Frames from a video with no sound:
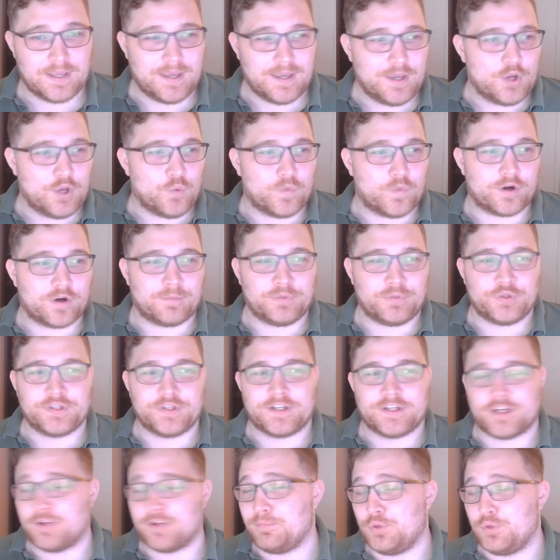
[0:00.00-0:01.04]
We're building
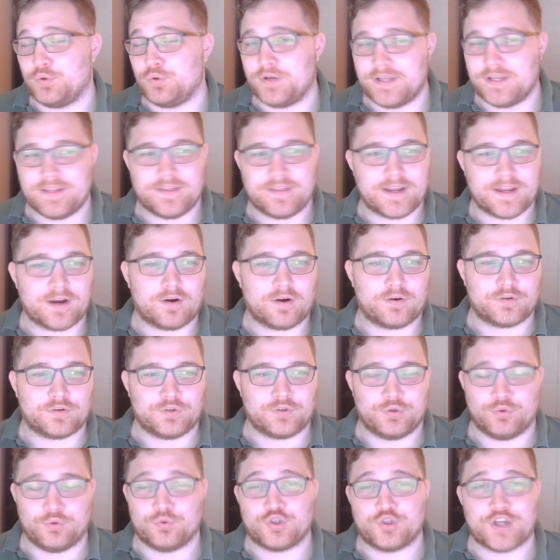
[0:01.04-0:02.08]
a community there
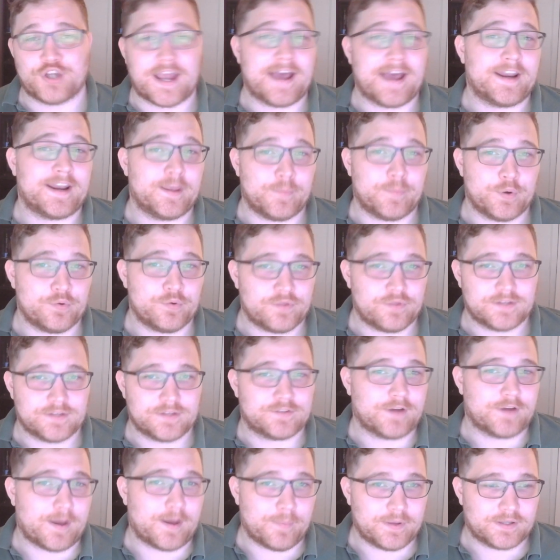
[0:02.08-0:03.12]
to chat about these
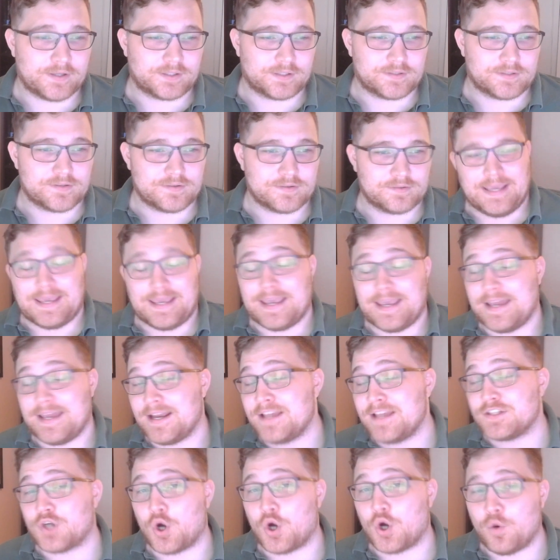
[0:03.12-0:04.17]
topics. And
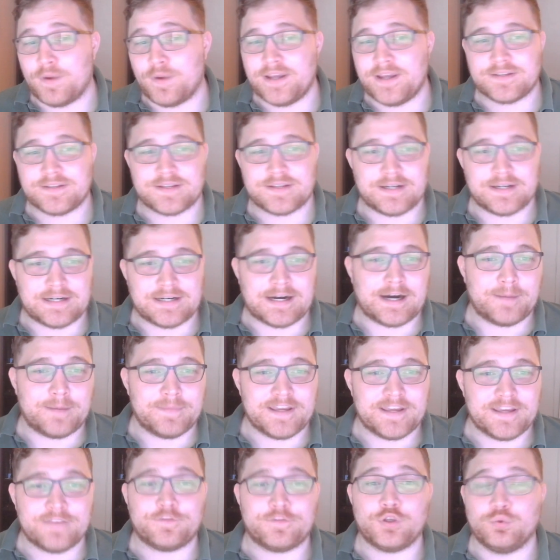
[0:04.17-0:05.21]
as always,
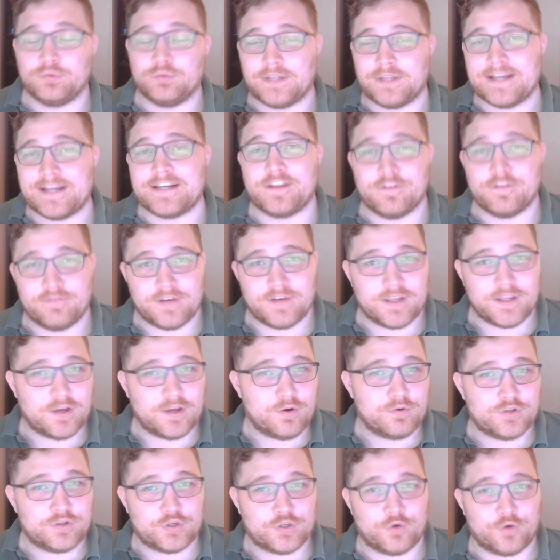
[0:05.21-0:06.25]
if you liked the
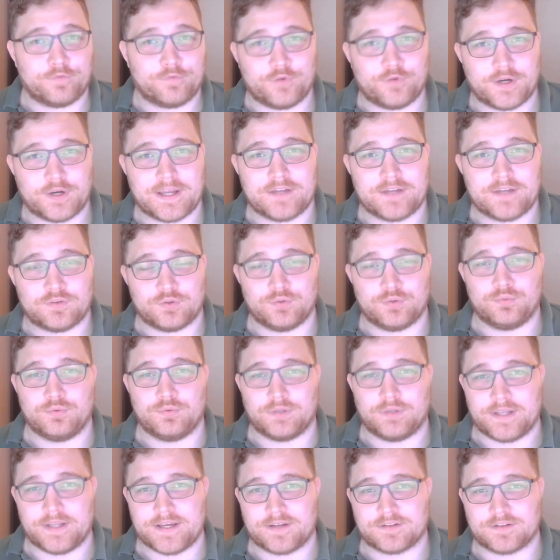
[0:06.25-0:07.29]
video, don't forget to
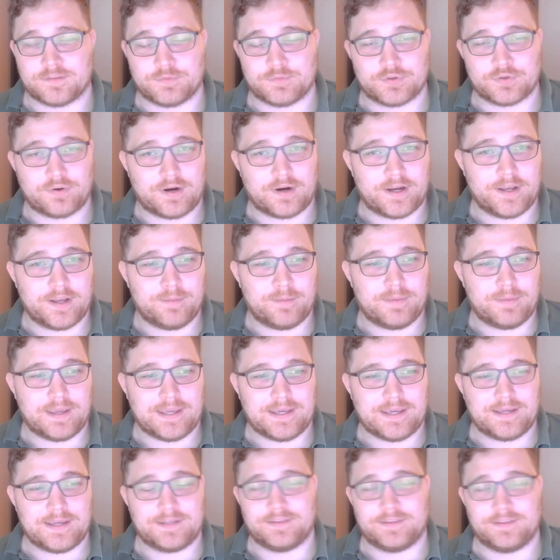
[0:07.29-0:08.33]
like, subscribe,
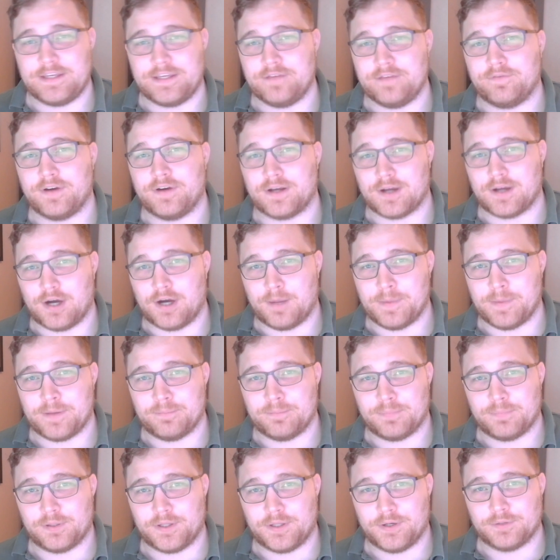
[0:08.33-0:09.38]
and leave a
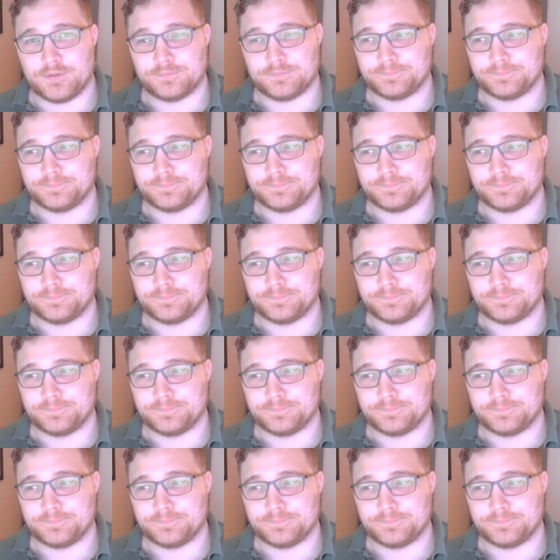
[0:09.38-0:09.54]
comment below.